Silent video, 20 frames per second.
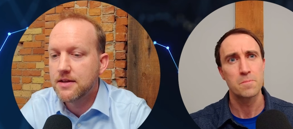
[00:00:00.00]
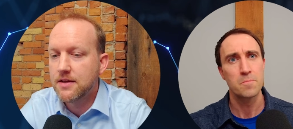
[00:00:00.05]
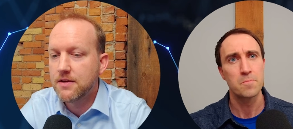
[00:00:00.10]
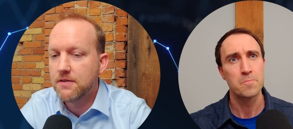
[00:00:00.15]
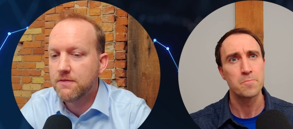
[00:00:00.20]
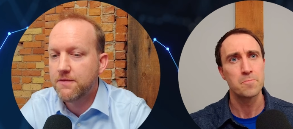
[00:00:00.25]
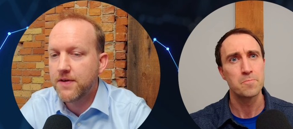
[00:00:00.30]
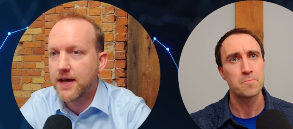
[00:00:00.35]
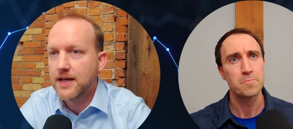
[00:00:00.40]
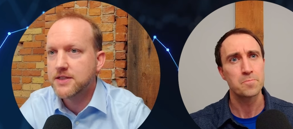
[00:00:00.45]

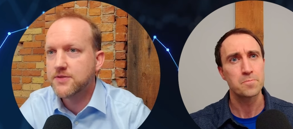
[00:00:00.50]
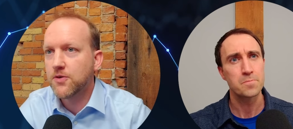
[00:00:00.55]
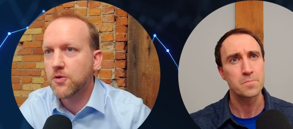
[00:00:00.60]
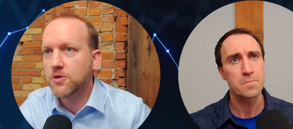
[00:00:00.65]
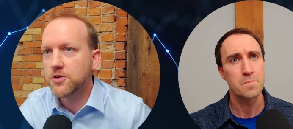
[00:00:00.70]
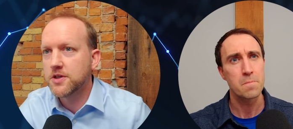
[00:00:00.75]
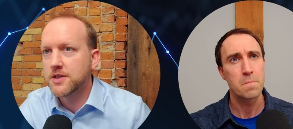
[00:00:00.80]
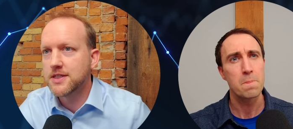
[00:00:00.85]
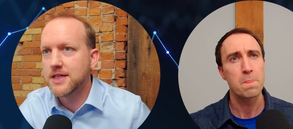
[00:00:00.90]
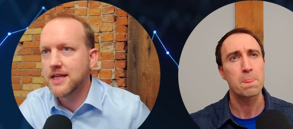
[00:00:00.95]
Speaker 1: fast
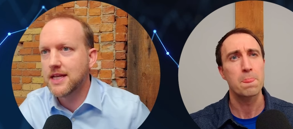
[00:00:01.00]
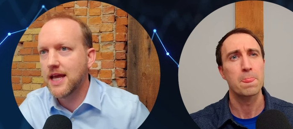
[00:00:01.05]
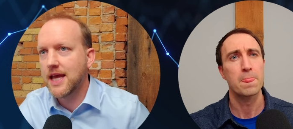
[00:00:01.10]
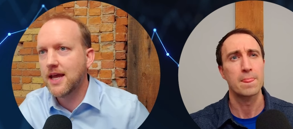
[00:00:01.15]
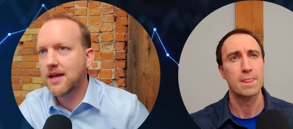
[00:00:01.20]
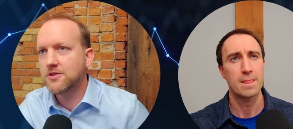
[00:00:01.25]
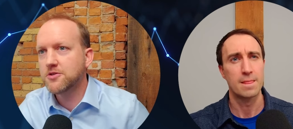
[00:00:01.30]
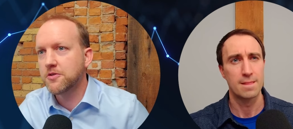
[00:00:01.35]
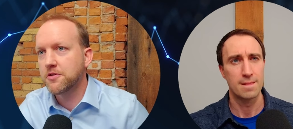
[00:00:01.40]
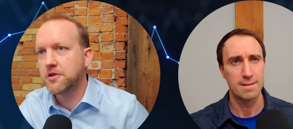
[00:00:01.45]
forward to
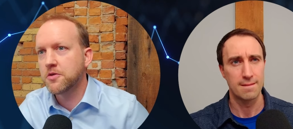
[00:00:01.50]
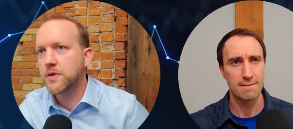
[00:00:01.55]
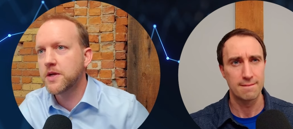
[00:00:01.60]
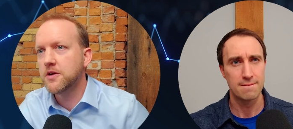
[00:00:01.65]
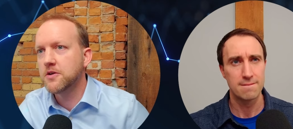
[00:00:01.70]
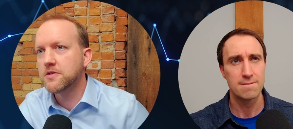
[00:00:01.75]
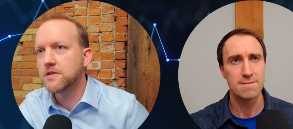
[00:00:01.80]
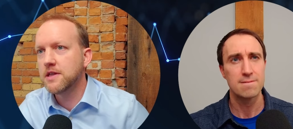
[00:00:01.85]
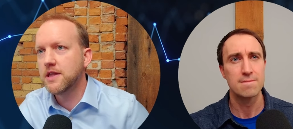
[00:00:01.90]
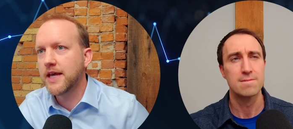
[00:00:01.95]
today, so three
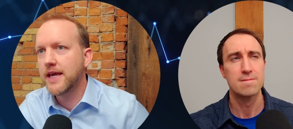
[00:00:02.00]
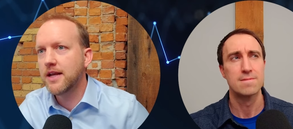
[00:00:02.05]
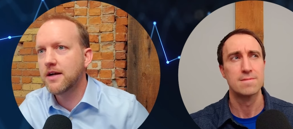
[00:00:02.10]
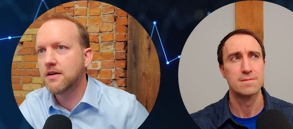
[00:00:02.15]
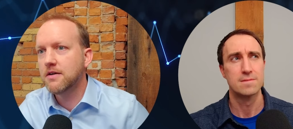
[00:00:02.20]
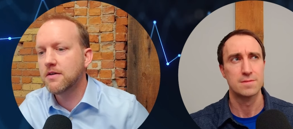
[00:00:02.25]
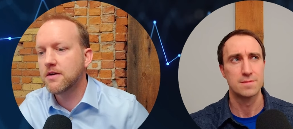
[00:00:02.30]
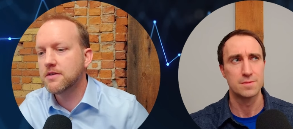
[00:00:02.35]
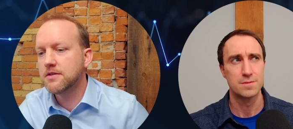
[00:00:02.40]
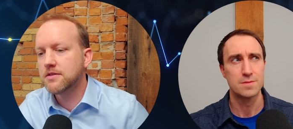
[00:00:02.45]
years
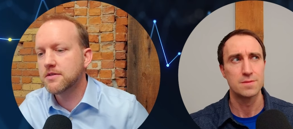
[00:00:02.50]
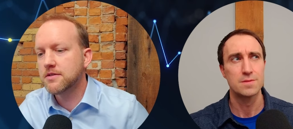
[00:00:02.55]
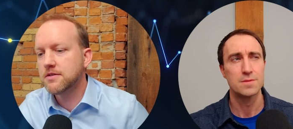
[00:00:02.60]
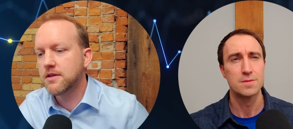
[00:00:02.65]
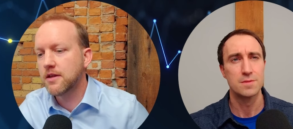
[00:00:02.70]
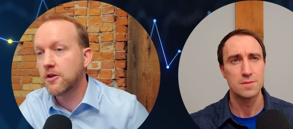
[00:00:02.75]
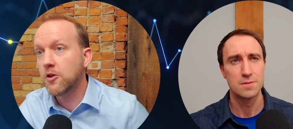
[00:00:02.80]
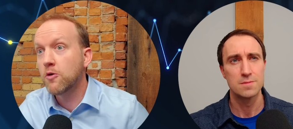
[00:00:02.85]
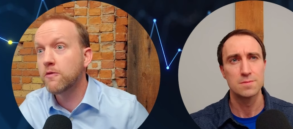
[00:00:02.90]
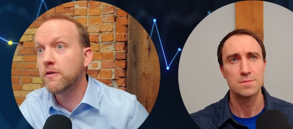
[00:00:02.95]
later,
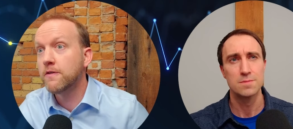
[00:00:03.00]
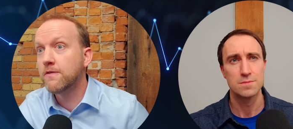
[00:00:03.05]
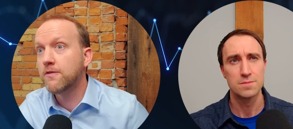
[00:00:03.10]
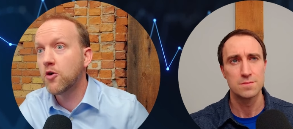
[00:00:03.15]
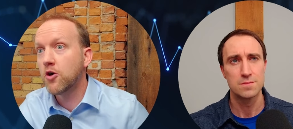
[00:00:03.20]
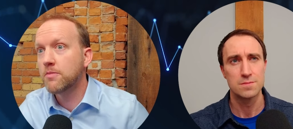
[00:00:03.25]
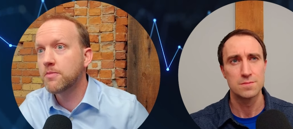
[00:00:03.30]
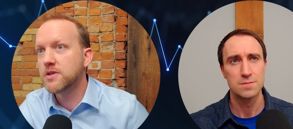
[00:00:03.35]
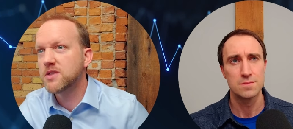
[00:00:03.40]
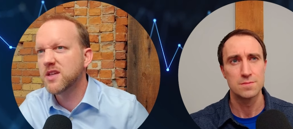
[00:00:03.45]
it's a little over
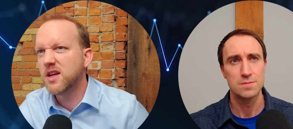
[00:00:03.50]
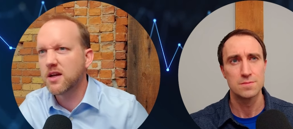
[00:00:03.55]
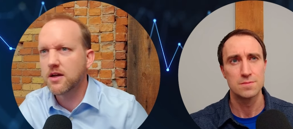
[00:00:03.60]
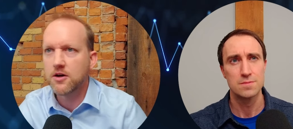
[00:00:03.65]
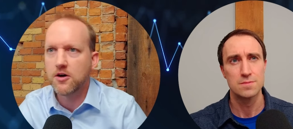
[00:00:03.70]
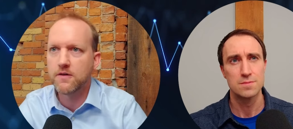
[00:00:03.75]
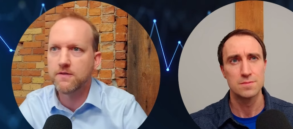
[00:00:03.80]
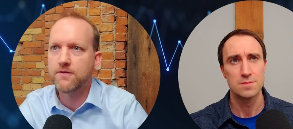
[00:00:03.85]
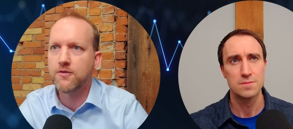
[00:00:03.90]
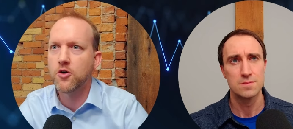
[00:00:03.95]
4%,
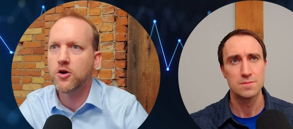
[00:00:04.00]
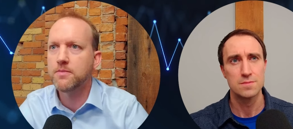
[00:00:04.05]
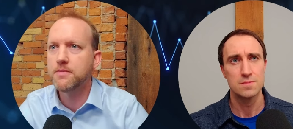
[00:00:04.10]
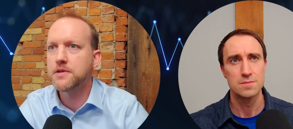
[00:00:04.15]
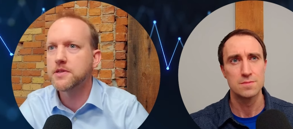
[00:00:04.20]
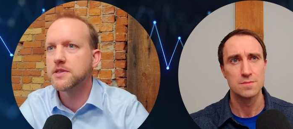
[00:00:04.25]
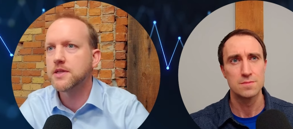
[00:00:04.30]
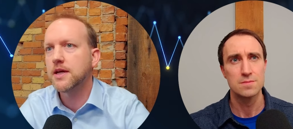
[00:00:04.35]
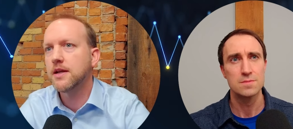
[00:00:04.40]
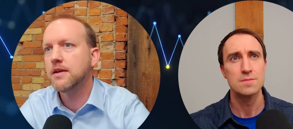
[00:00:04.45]
call it
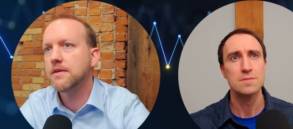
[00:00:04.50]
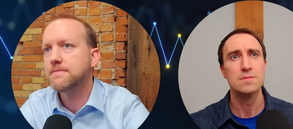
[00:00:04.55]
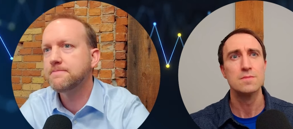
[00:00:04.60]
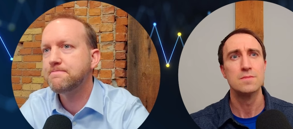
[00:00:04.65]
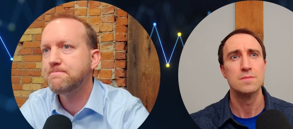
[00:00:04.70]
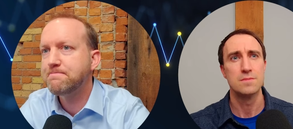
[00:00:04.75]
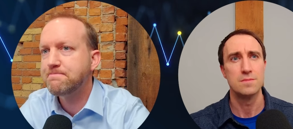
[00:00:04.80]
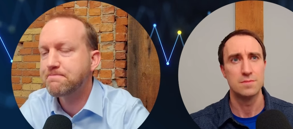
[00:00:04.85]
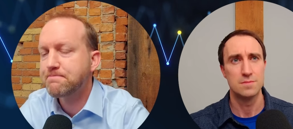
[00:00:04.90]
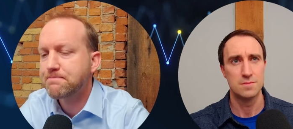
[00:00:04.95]
4%.
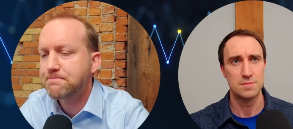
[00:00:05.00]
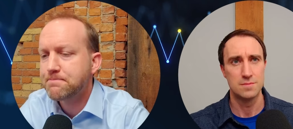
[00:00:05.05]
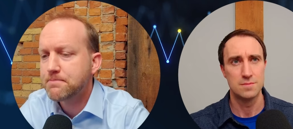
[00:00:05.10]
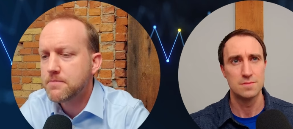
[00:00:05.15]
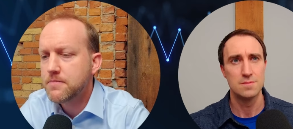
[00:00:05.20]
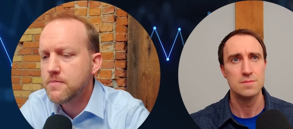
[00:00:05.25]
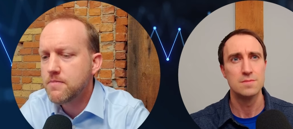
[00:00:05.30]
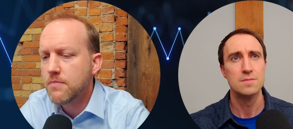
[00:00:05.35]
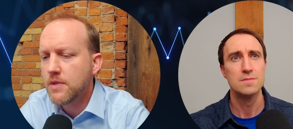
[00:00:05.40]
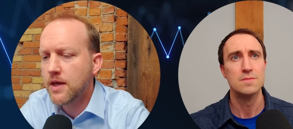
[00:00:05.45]

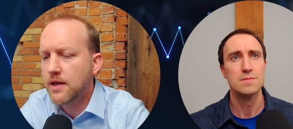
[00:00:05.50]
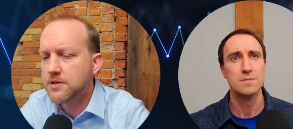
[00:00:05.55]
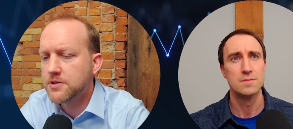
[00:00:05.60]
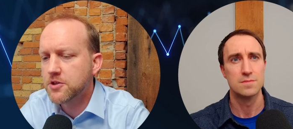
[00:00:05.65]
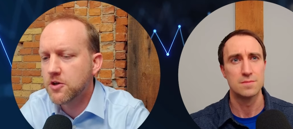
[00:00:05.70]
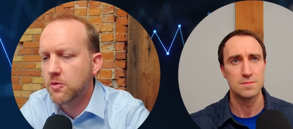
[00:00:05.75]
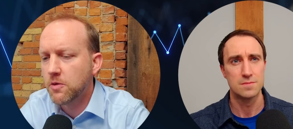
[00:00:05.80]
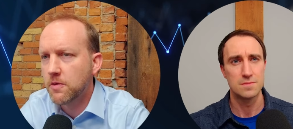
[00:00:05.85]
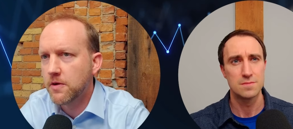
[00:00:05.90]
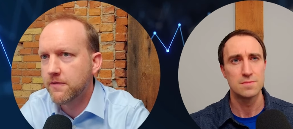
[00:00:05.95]
And
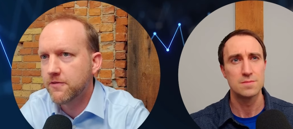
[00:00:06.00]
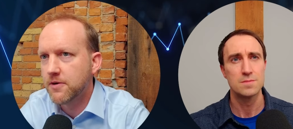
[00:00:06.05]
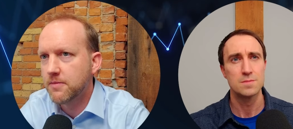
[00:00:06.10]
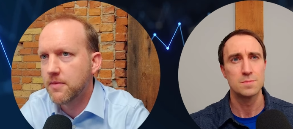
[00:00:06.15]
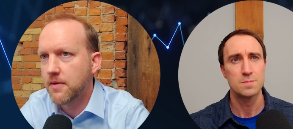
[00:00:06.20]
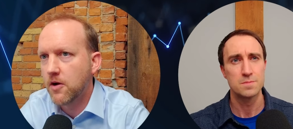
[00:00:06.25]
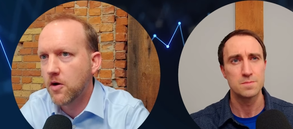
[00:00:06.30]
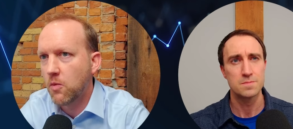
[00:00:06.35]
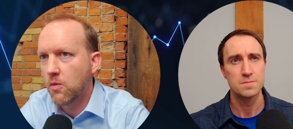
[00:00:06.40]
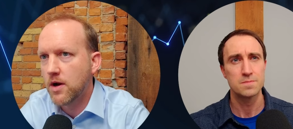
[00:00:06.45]
so we went from
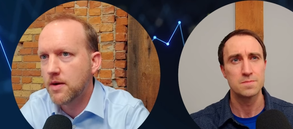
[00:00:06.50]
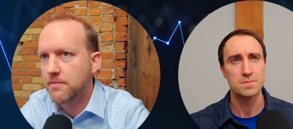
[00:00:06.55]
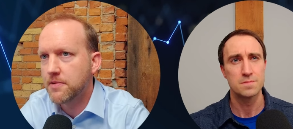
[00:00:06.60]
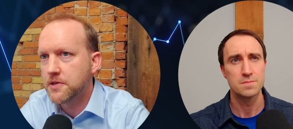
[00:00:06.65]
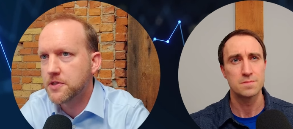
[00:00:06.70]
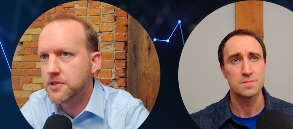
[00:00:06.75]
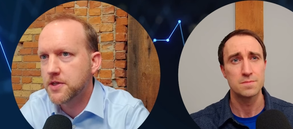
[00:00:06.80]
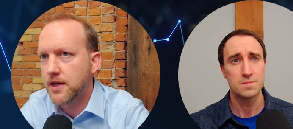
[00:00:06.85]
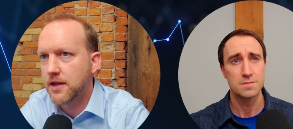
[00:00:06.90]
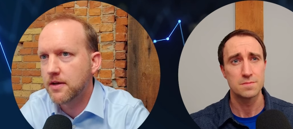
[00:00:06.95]
about a
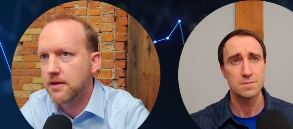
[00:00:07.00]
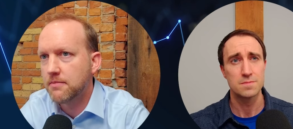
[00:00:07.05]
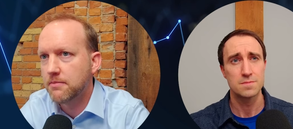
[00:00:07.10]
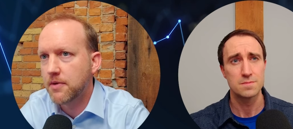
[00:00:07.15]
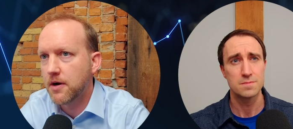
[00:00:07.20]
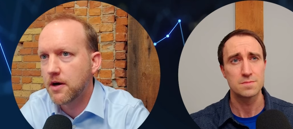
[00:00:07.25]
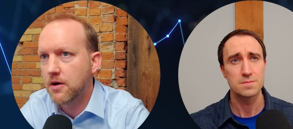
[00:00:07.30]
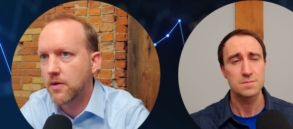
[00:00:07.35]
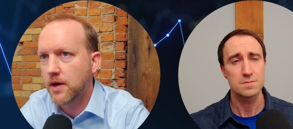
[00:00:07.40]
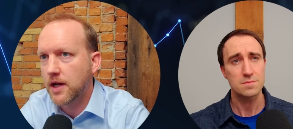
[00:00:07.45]
1%
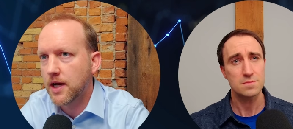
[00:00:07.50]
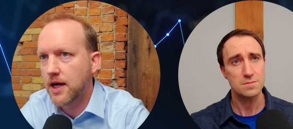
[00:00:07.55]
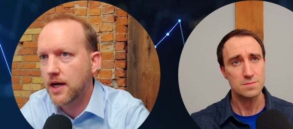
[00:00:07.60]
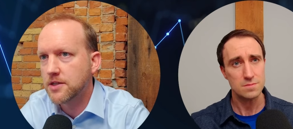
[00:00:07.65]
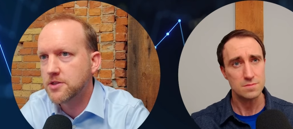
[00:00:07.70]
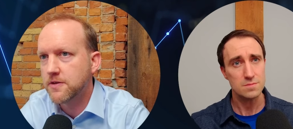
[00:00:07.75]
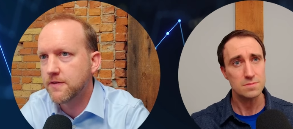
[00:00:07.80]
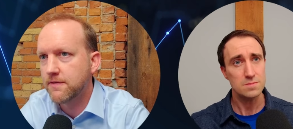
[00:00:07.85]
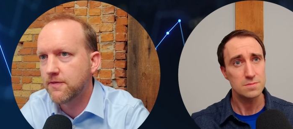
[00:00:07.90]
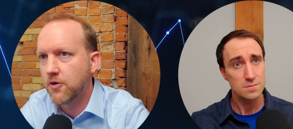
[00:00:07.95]
borrowing
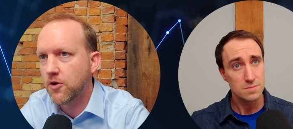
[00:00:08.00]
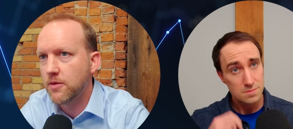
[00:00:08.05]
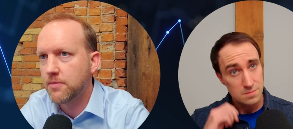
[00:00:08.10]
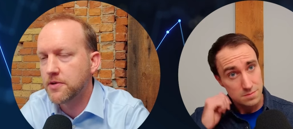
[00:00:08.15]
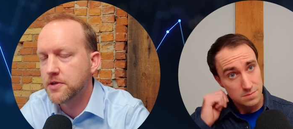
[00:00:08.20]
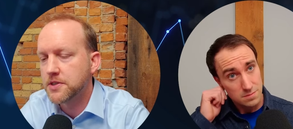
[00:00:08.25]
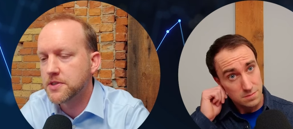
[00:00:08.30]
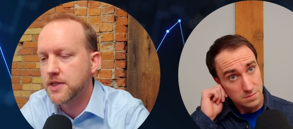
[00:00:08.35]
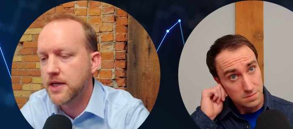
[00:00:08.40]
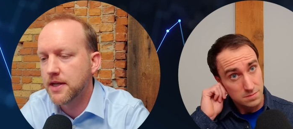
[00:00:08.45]
cost to
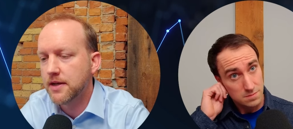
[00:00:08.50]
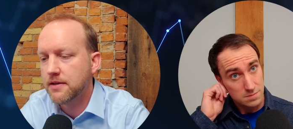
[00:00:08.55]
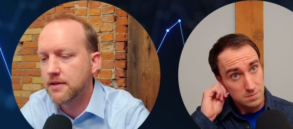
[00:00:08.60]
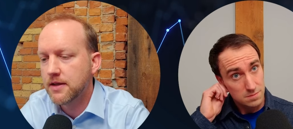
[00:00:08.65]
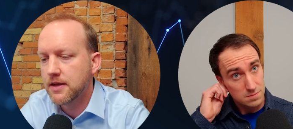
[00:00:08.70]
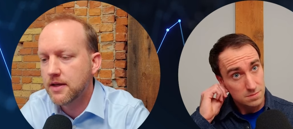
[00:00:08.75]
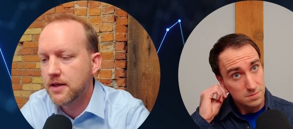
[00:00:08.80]
4%.